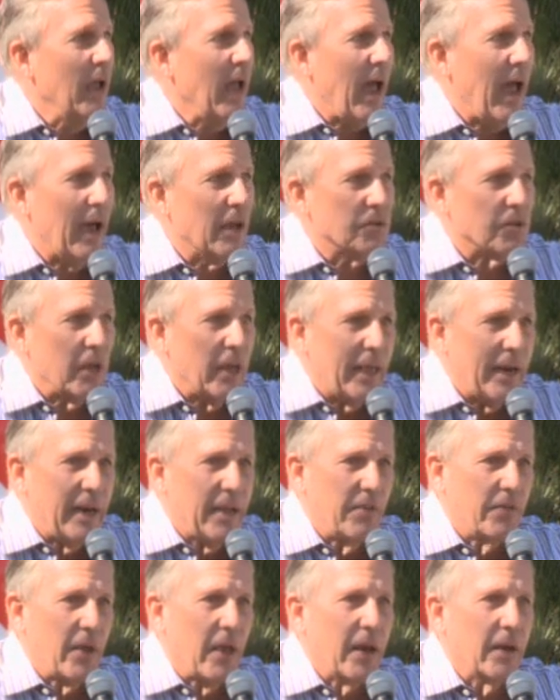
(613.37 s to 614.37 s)
has
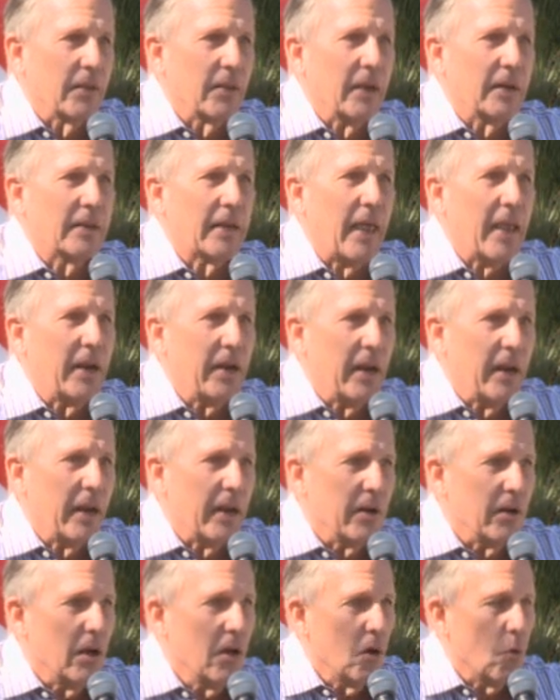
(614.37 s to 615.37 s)
anything that they
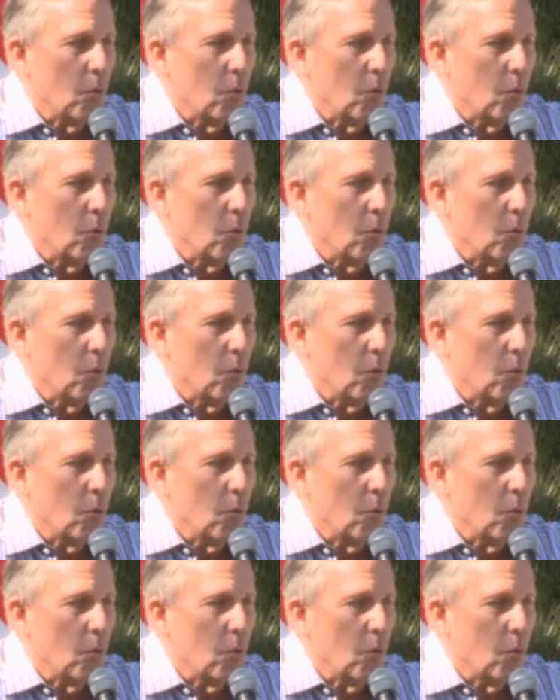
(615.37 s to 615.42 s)
need,